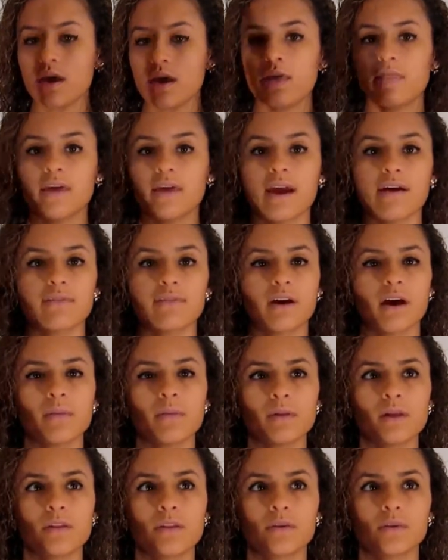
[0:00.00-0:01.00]
They have a
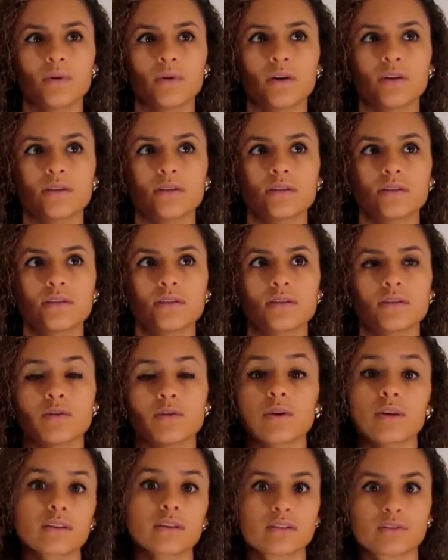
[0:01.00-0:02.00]
couple other ones. You
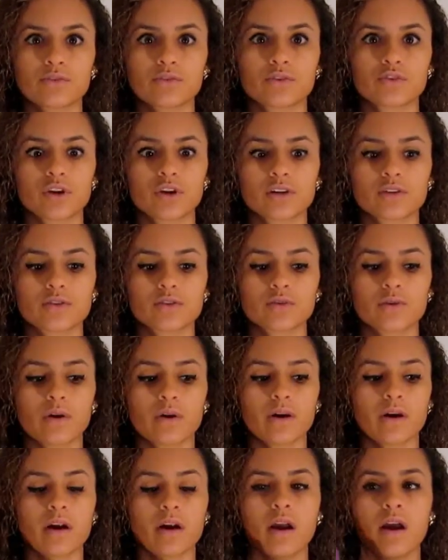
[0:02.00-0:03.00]
can get this at the
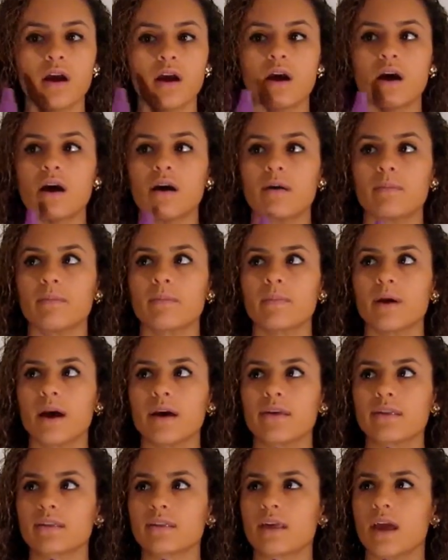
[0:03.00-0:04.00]
drugstore. I
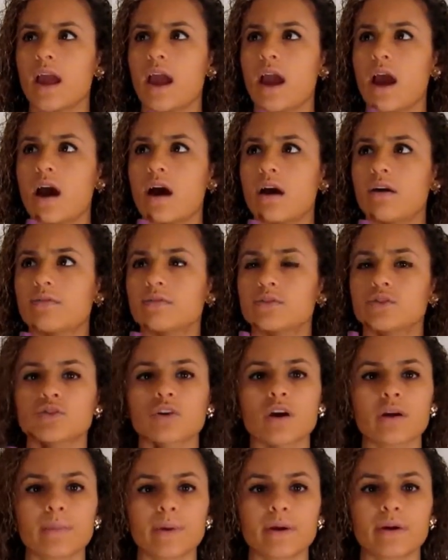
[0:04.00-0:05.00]
think they have
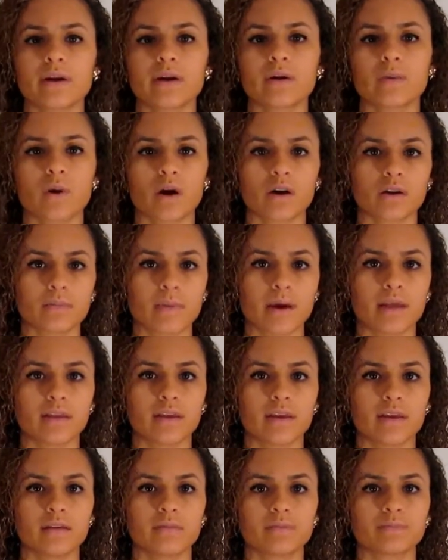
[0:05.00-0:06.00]
strawberry,
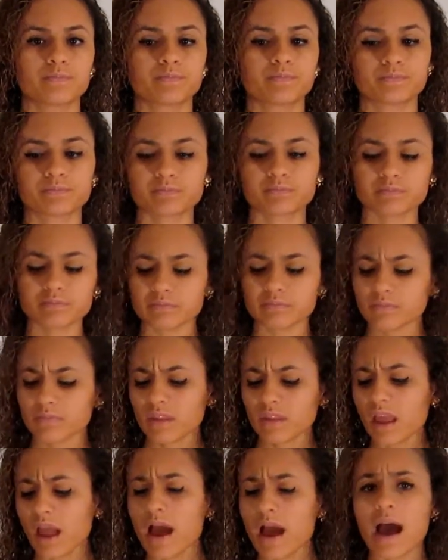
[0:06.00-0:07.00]
watermelon.
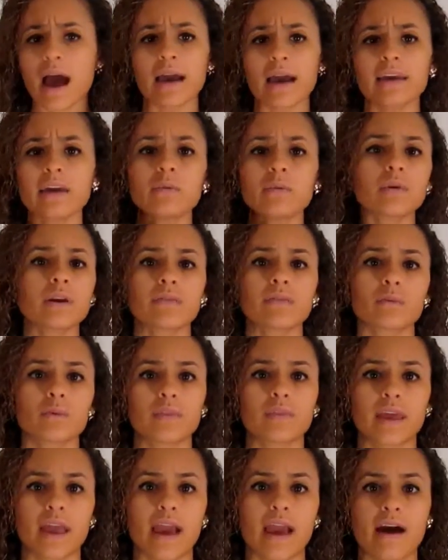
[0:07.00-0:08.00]
I get whatever
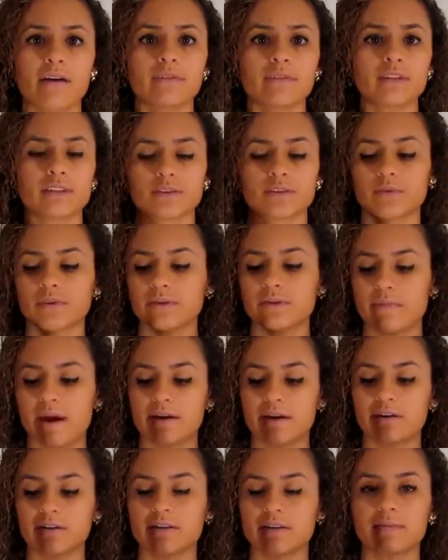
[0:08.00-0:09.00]
one they have. It doesn't really
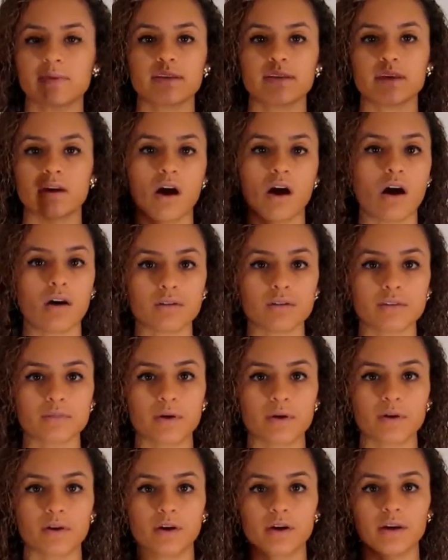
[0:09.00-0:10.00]
matter to me. They all
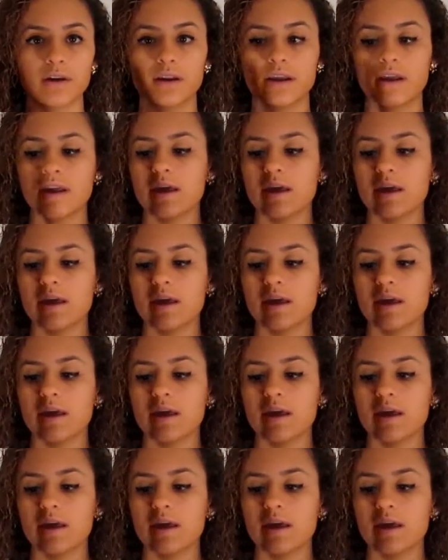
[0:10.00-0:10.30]
smell good.